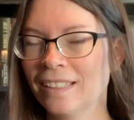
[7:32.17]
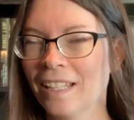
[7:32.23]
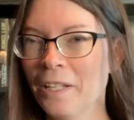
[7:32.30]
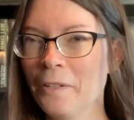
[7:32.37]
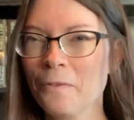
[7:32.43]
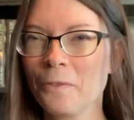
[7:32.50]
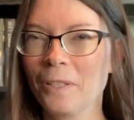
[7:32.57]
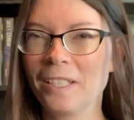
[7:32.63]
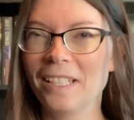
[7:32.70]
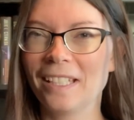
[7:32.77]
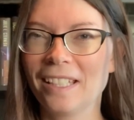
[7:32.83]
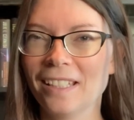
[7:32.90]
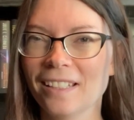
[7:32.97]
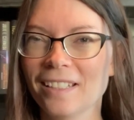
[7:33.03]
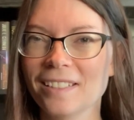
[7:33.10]
kind of
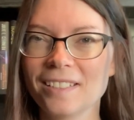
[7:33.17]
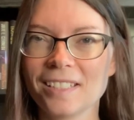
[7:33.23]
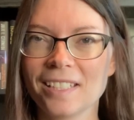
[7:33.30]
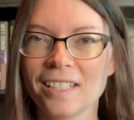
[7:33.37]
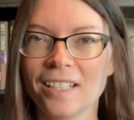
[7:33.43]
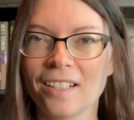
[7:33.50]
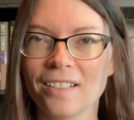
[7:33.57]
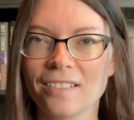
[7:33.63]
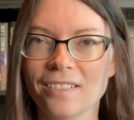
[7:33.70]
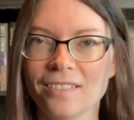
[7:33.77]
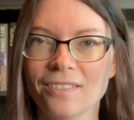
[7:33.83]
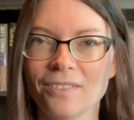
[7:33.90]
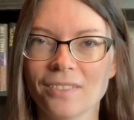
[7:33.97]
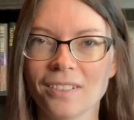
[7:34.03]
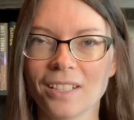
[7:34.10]
ridiculous in their,
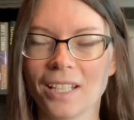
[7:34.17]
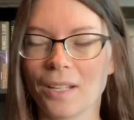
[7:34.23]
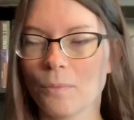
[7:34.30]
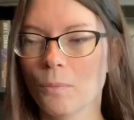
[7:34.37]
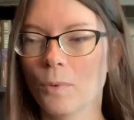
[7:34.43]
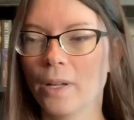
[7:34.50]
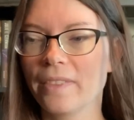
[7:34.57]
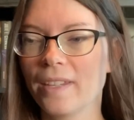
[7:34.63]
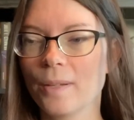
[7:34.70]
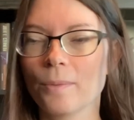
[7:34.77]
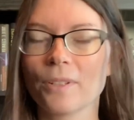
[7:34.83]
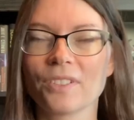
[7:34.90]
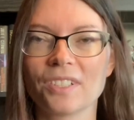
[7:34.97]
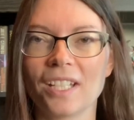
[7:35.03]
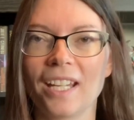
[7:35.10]
what they
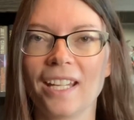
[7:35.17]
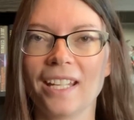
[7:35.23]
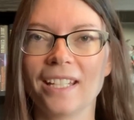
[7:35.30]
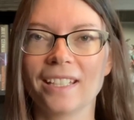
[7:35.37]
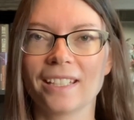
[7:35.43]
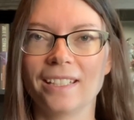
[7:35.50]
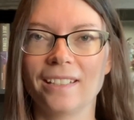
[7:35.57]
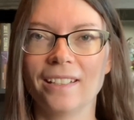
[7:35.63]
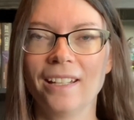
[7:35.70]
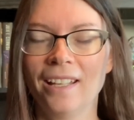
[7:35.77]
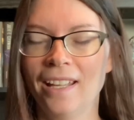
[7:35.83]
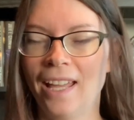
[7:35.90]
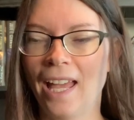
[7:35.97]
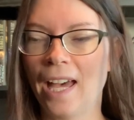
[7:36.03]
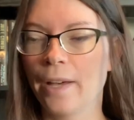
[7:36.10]
were saying and
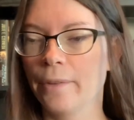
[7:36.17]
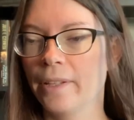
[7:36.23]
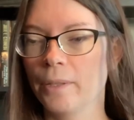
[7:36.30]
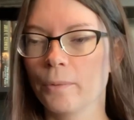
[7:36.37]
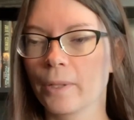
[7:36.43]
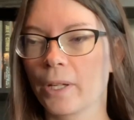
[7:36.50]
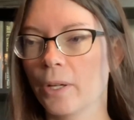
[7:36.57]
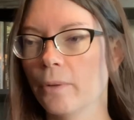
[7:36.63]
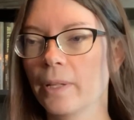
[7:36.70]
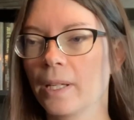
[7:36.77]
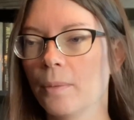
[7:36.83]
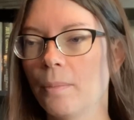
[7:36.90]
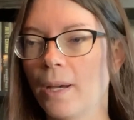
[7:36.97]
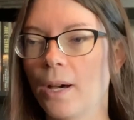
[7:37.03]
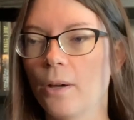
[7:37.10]
how they were going
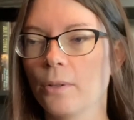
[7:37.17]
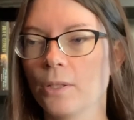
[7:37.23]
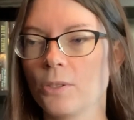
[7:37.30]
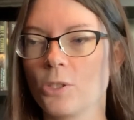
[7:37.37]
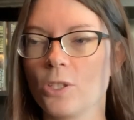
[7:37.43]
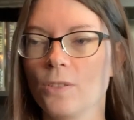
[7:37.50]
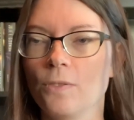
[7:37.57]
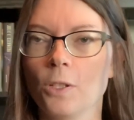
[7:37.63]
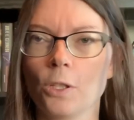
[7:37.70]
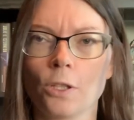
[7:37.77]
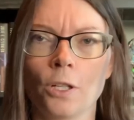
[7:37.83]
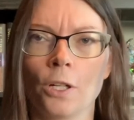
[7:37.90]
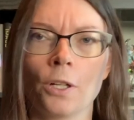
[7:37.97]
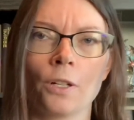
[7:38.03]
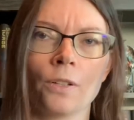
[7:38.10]
about achieving
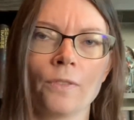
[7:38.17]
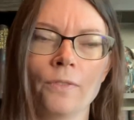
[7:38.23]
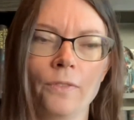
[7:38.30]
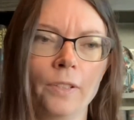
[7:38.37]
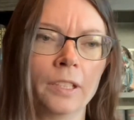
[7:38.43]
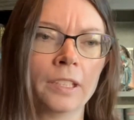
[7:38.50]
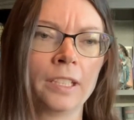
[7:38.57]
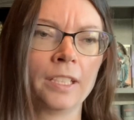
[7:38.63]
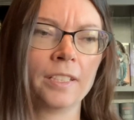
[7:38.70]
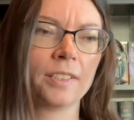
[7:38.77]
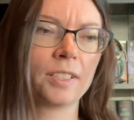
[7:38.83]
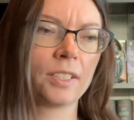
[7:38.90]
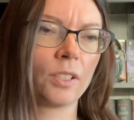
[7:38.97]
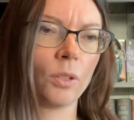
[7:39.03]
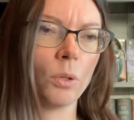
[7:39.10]
their
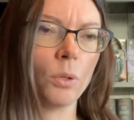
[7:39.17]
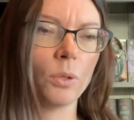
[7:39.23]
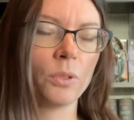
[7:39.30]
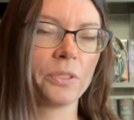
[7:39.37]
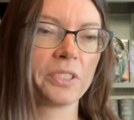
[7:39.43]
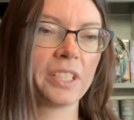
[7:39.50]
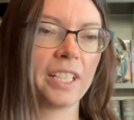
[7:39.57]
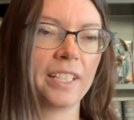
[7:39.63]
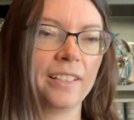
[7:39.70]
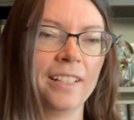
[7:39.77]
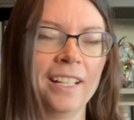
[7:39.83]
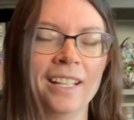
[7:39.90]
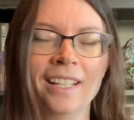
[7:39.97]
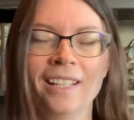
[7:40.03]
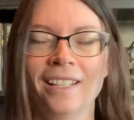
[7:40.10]
villainous goals, and
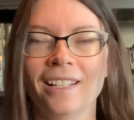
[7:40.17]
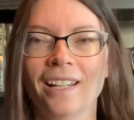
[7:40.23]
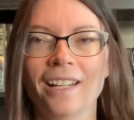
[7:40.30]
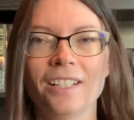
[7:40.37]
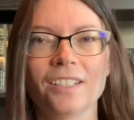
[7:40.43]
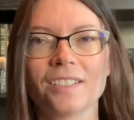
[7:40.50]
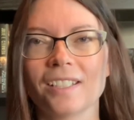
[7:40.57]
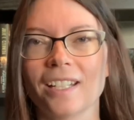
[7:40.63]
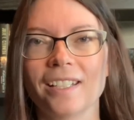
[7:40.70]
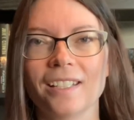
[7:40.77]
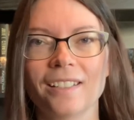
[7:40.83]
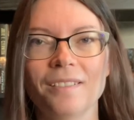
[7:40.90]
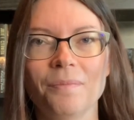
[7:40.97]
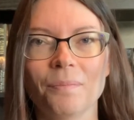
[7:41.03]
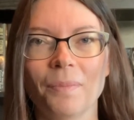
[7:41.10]
I
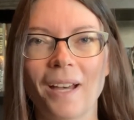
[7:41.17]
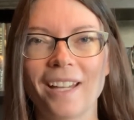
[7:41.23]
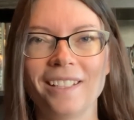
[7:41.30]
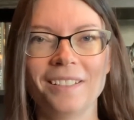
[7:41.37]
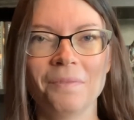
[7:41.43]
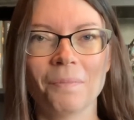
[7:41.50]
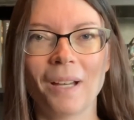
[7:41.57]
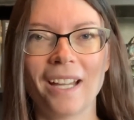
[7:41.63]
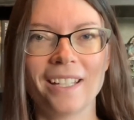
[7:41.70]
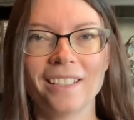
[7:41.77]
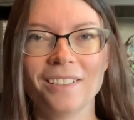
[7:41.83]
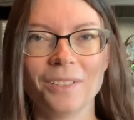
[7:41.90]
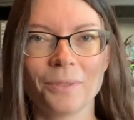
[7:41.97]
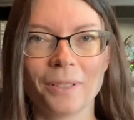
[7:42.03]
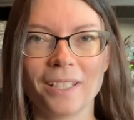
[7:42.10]
didn't buy
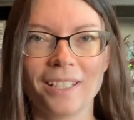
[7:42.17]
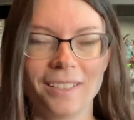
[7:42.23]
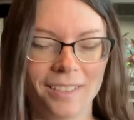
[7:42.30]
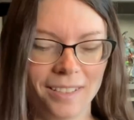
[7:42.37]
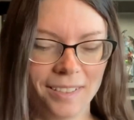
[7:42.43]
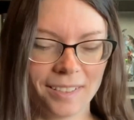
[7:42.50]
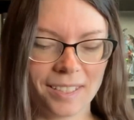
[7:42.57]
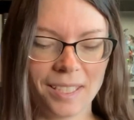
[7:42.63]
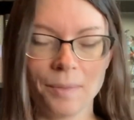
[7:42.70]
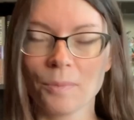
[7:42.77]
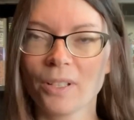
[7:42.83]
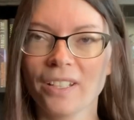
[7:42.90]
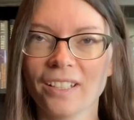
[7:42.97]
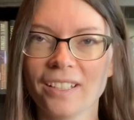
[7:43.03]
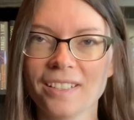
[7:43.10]
into it. It didn't seem
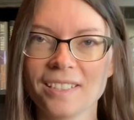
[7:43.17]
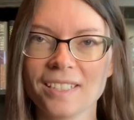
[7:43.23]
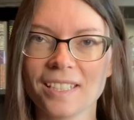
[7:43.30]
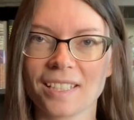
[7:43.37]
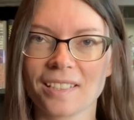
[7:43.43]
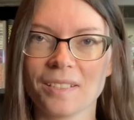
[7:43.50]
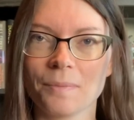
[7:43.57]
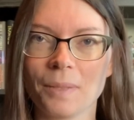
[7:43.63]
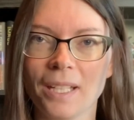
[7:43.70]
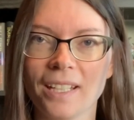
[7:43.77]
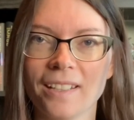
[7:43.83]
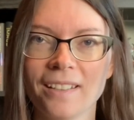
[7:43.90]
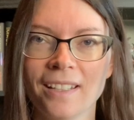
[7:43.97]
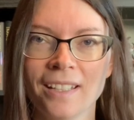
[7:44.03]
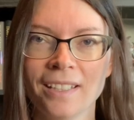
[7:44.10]
realistic to
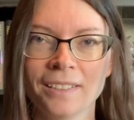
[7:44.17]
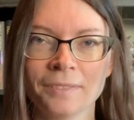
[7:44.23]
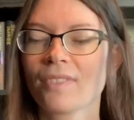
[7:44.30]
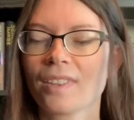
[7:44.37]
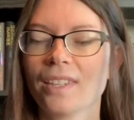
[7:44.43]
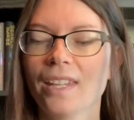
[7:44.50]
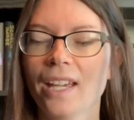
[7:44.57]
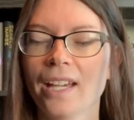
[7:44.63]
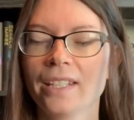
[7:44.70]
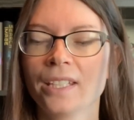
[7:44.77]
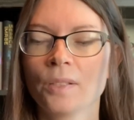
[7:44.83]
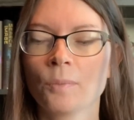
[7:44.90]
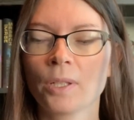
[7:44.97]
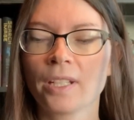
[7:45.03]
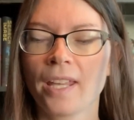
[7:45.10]
me. And
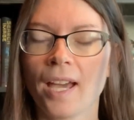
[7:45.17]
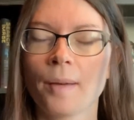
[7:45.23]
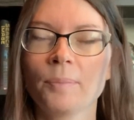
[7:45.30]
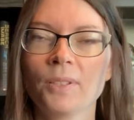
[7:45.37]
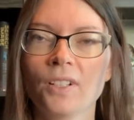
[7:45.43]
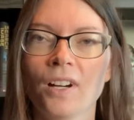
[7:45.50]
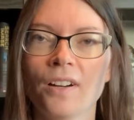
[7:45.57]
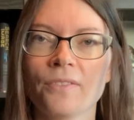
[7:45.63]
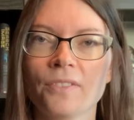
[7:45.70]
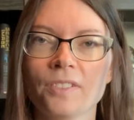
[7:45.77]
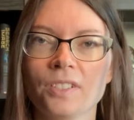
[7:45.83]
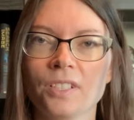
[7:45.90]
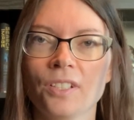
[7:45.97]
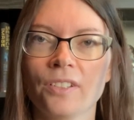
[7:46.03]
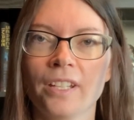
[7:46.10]
then what capped it off
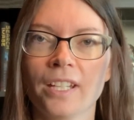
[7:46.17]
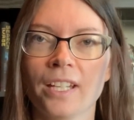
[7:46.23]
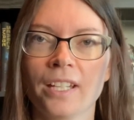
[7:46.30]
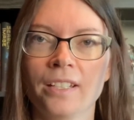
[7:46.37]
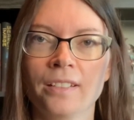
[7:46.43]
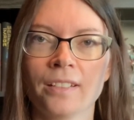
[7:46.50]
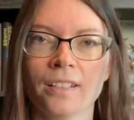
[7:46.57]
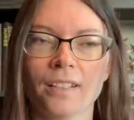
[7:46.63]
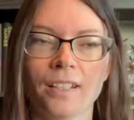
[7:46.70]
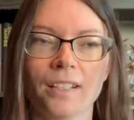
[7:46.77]
is near the end,